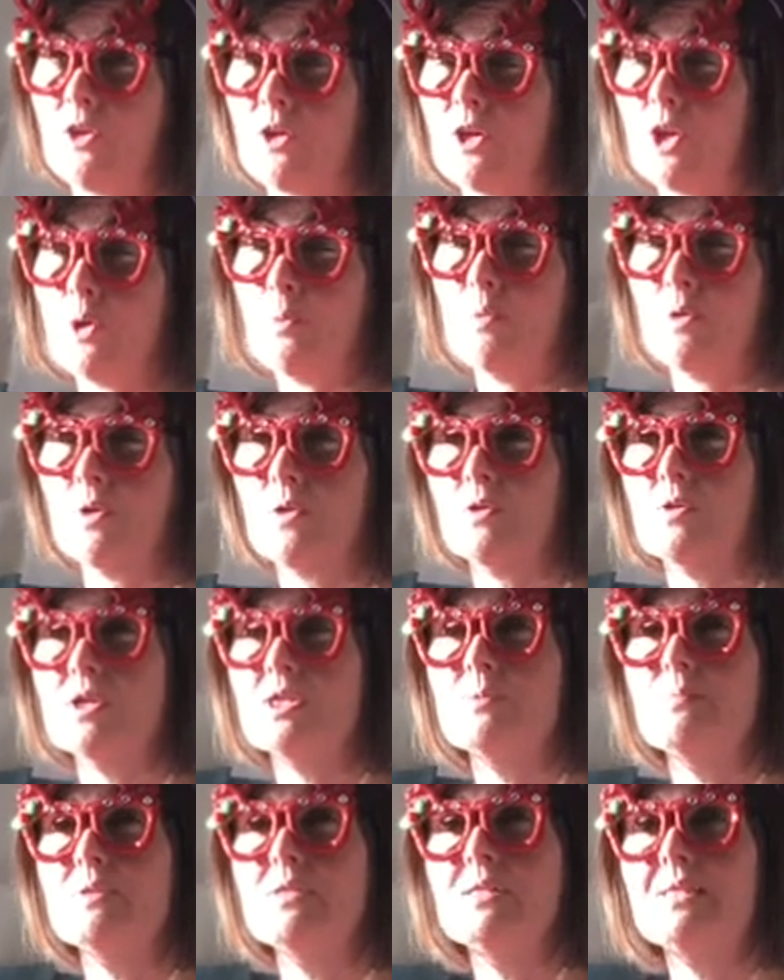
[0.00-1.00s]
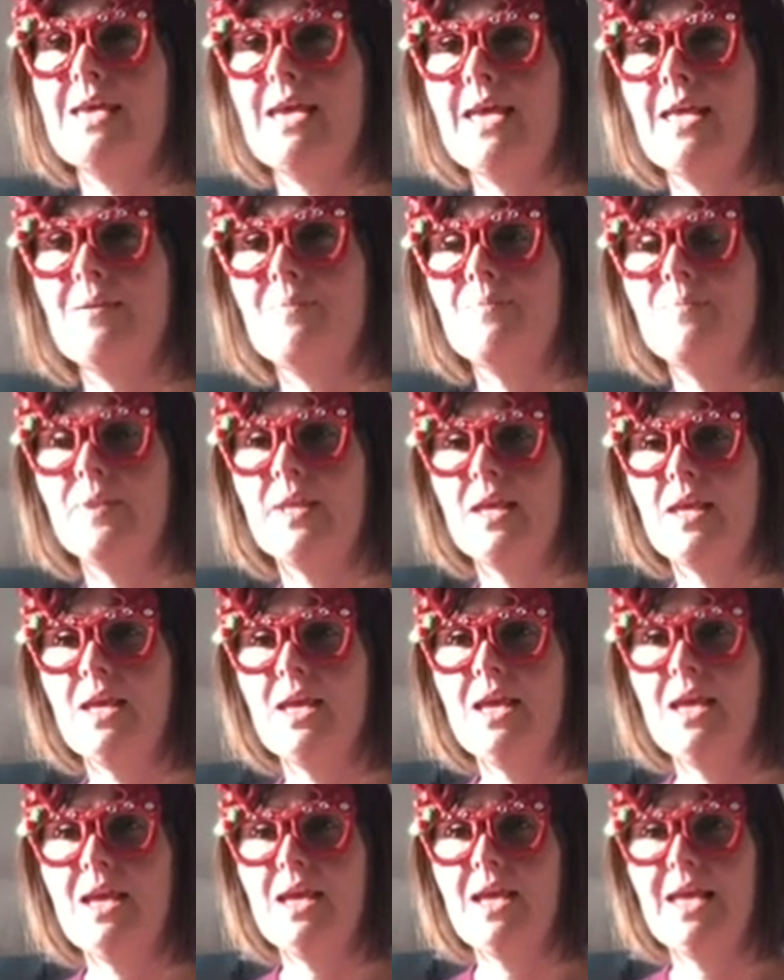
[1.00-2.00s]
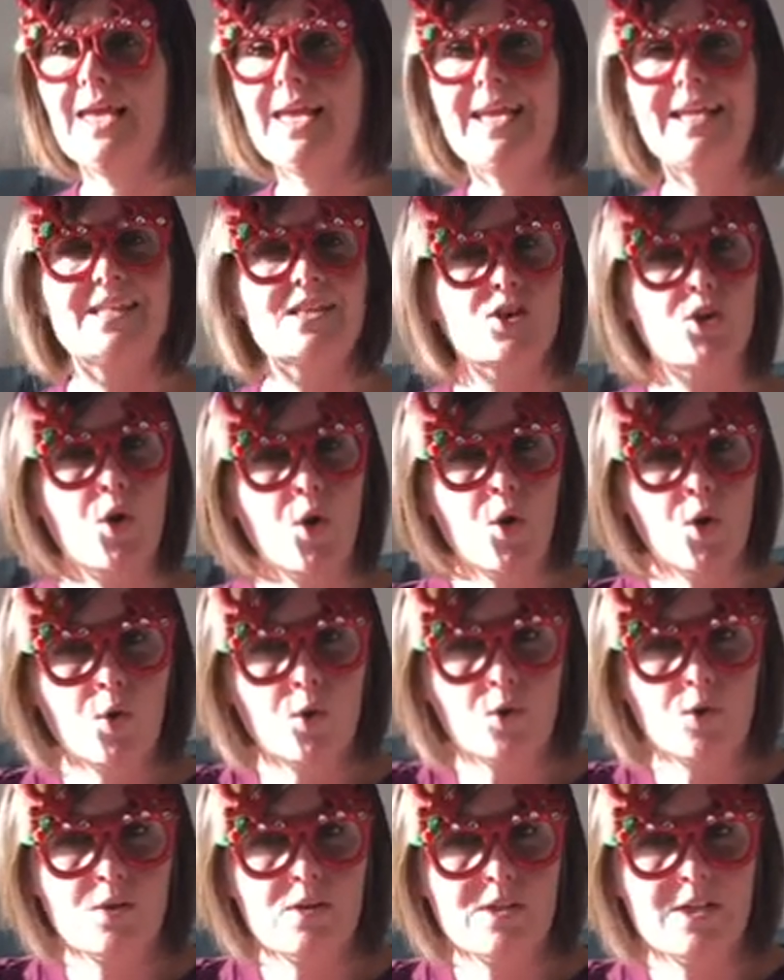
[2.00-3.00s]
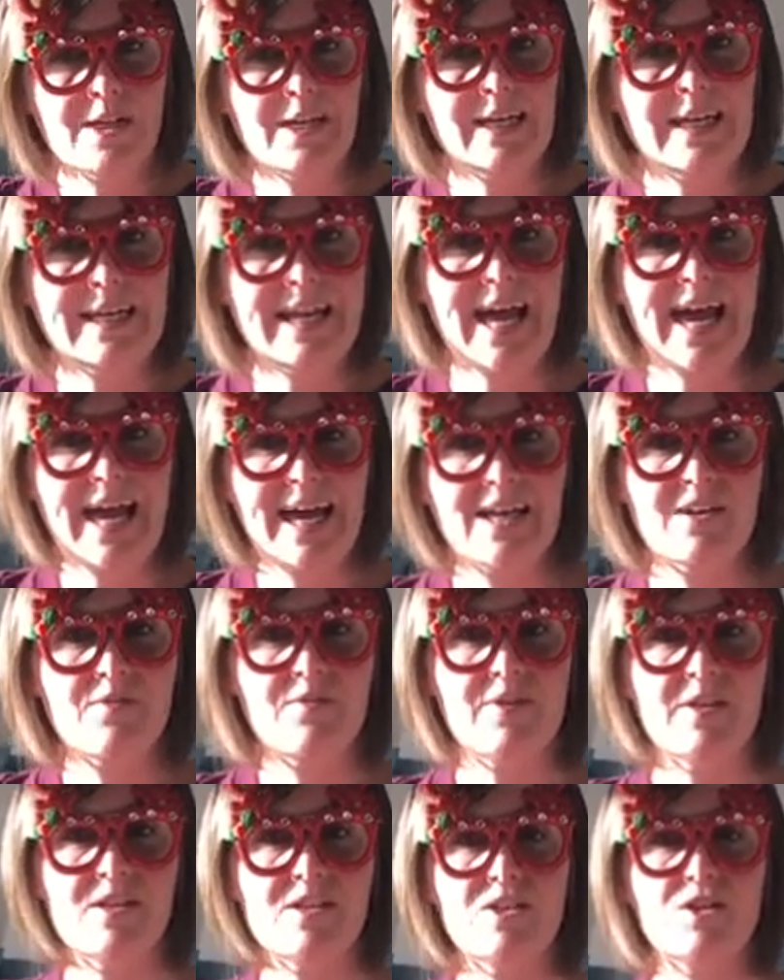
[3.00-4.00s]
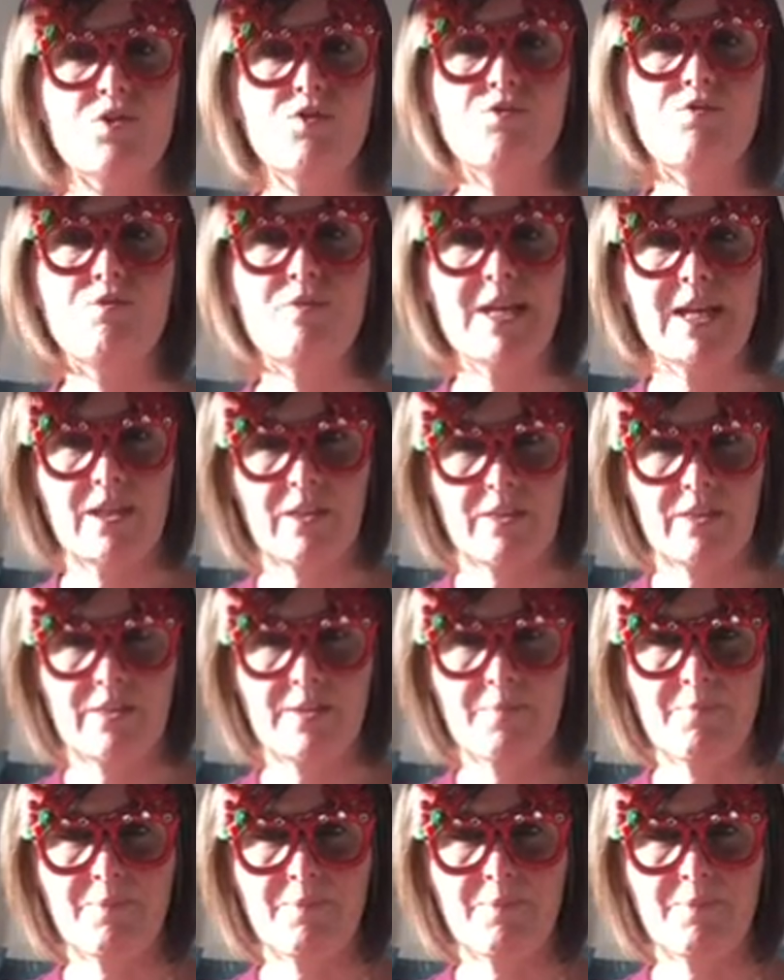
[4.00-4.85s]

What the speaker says: open on Christmas Day. It's called an Advent Wreath,